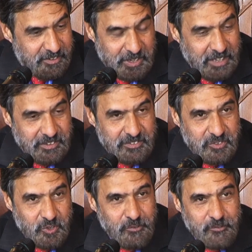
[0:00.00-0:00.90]
That
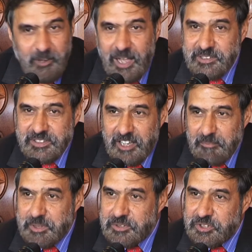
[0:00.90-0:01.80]
so fast
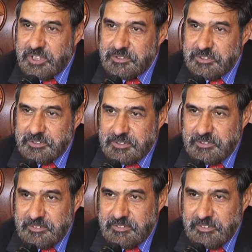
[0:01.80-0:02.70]
have been changes.